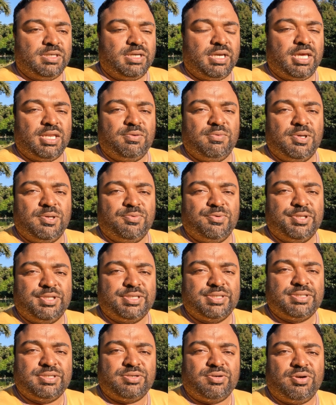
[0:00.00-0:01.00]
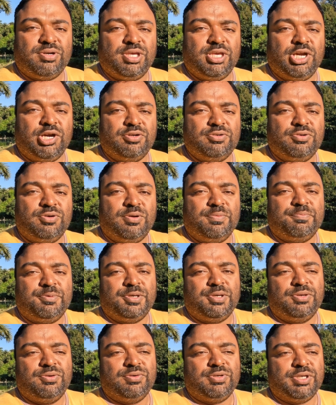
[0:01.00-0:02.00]
anywhere where there's a rocky
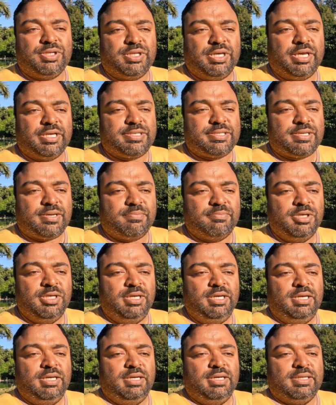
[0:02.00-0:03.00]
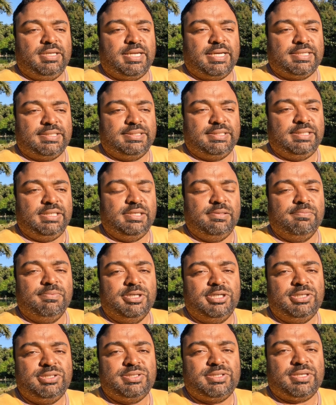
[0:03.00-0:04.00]
outcropping, you can get some nice
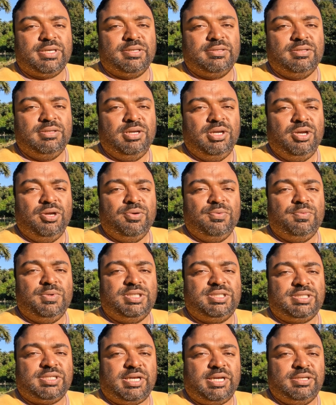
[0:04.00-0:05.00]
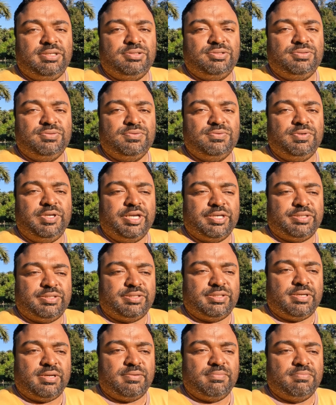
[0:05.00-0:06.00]
seabirds. And we tried to get
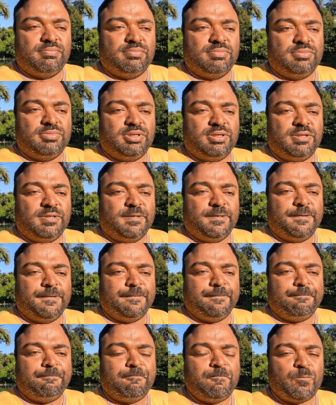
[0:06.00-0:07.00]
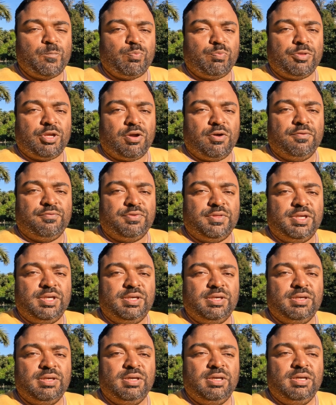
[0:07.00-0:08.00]
some of
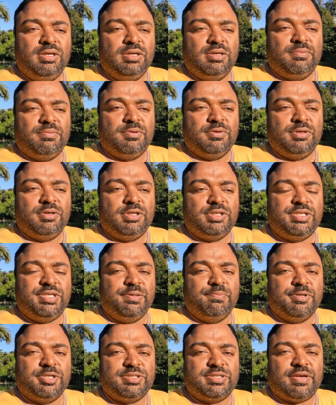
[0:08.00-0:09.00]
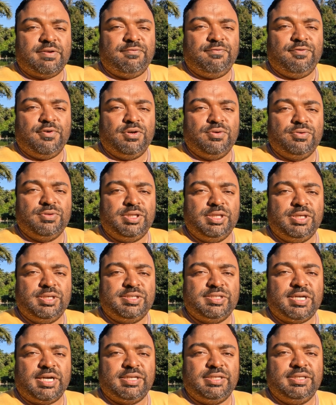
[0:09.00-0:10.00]
the seabirds that follow the
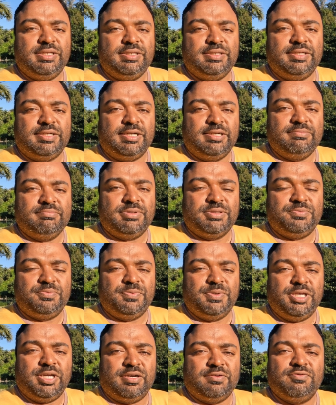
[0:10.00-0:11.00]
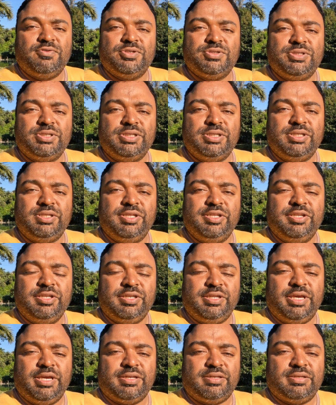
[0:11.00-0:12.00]
sardine run, but we unfortunately
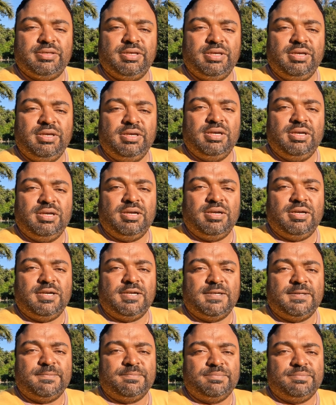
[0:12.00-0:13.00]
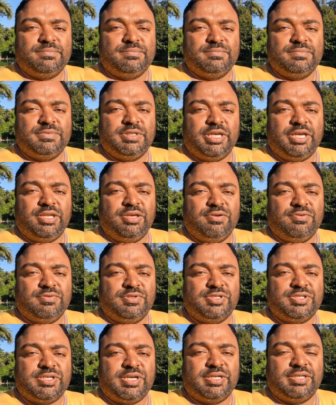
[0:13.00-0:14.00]
didn't get any of
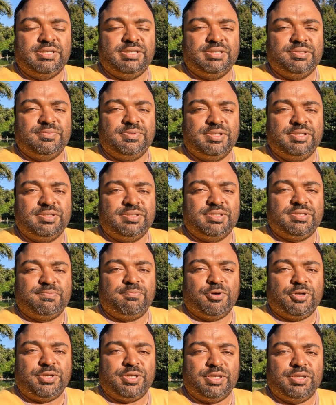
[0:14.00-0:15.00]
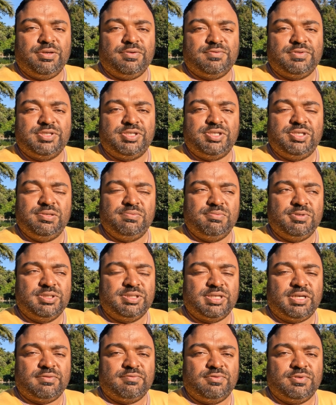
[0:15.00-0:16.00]
the sardines. We didn't spot any of the
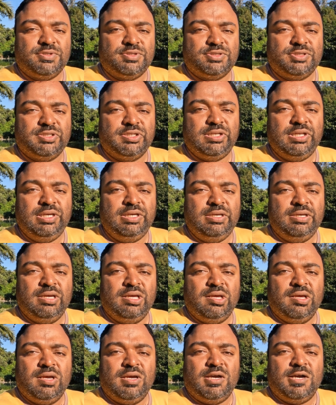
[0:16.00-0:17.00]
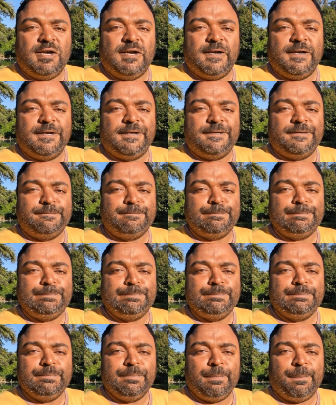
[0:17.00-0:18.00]
seabirds, unfortunately.
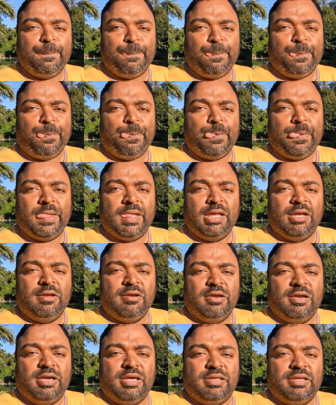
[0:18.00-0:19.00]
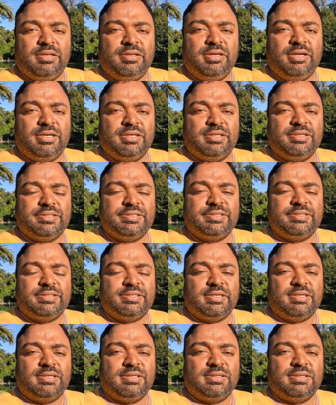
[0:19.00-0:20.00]
And then yeah, there's
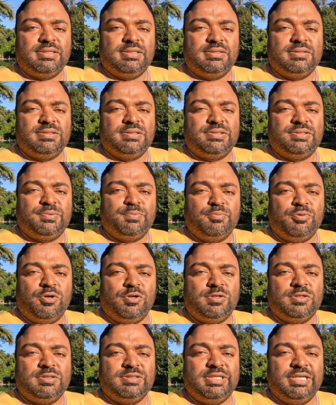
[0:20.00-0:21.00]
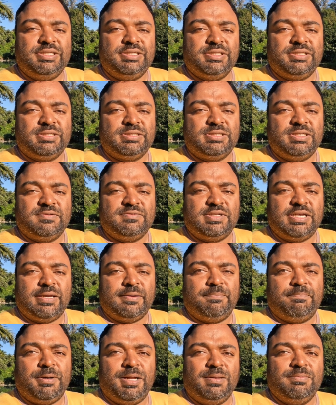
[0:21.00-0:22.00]
a small nature reserve like
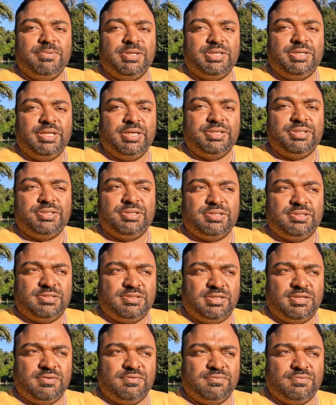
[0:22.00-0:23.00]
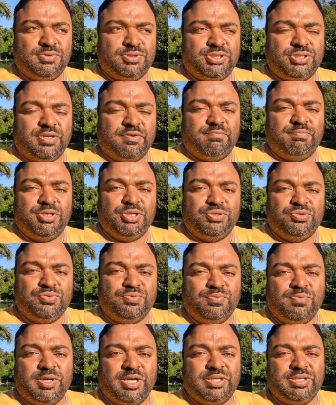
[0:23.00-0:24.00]
Palmeet Nature Reserve, which I've been to
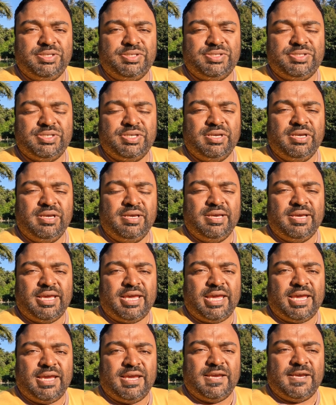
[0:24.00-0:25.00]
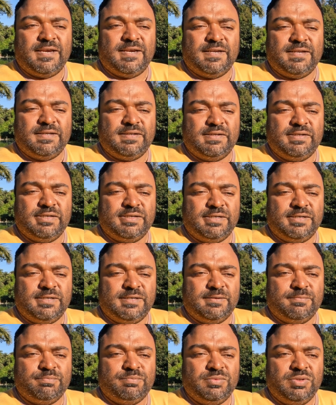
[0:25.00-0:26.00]
once, and
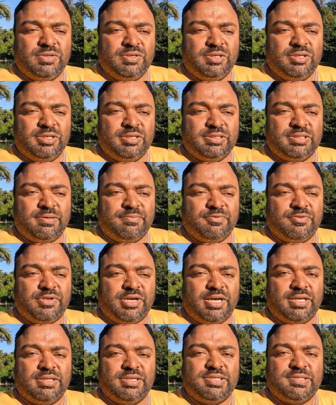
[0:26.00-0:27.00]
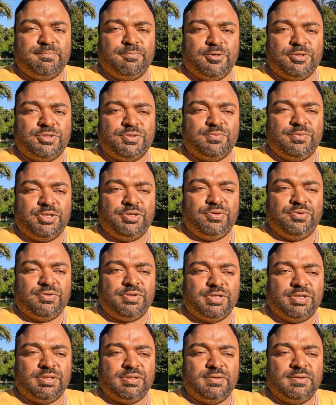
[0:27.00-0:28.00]
some of the other spots where you
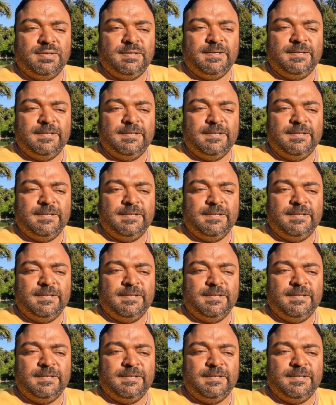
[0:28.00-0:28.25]
can